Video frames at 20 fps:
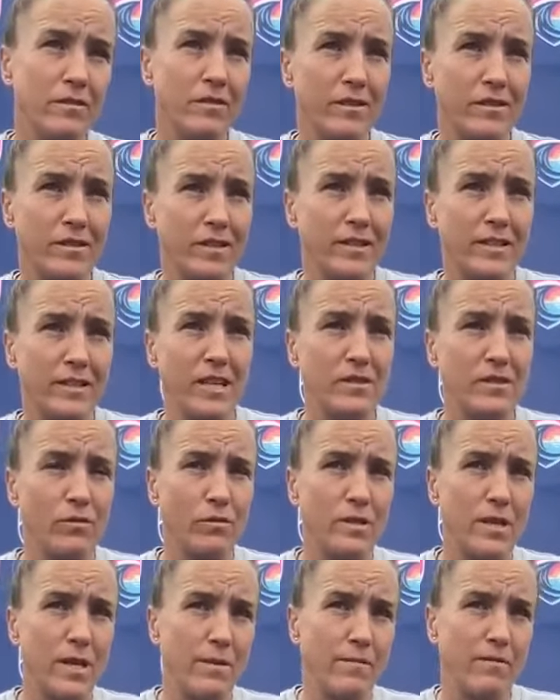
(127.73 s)
a
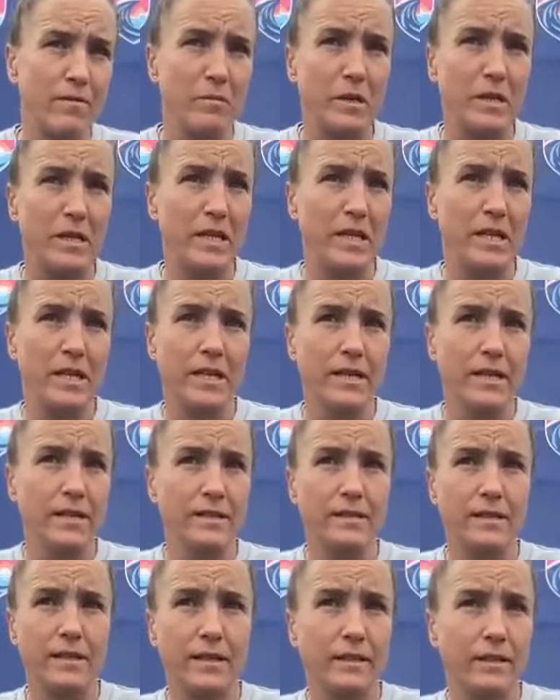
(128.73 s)
successful team for many
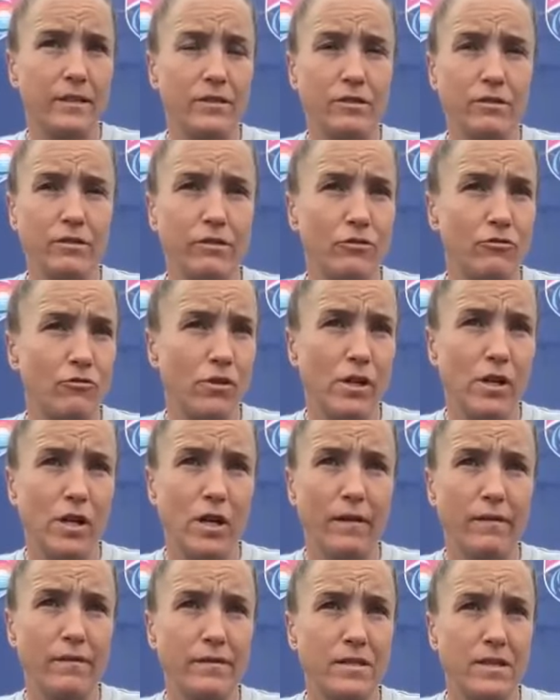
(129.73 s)
years, understood the
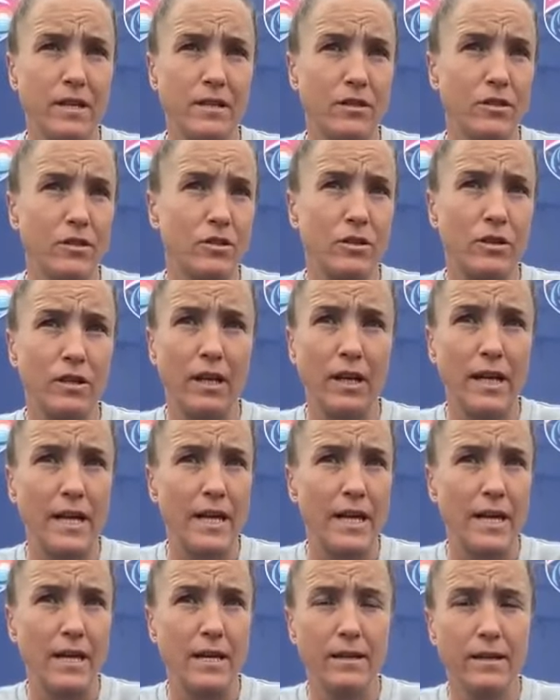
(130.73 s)
drafts, understood the
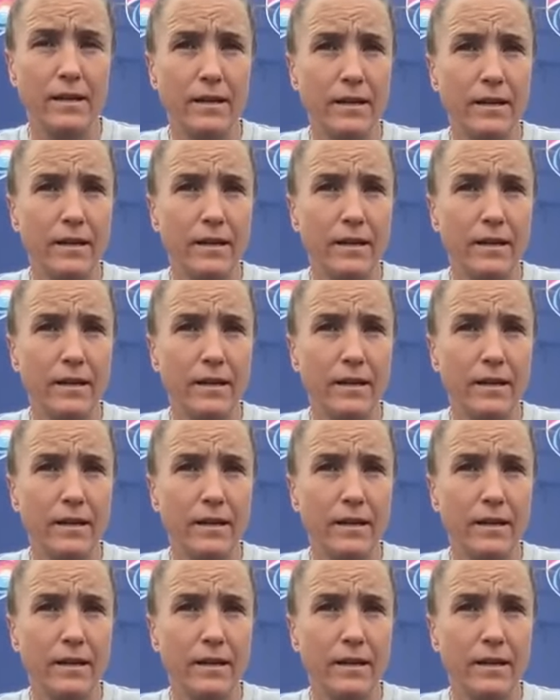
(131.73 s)
league.